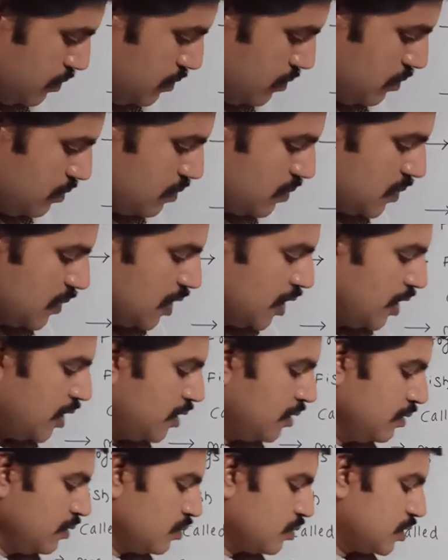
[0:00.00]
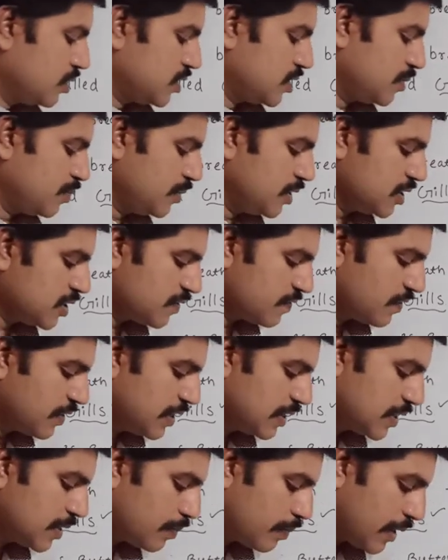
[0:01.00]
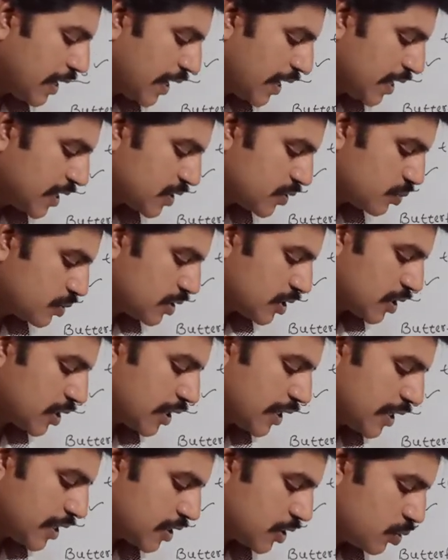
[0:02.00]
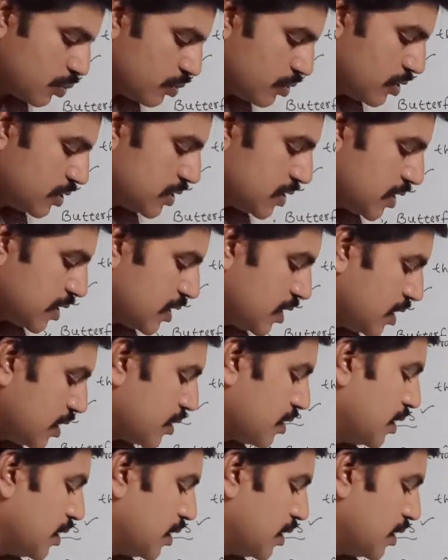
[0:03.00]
Then what does that means? Fill in the blanks with the correct words are there.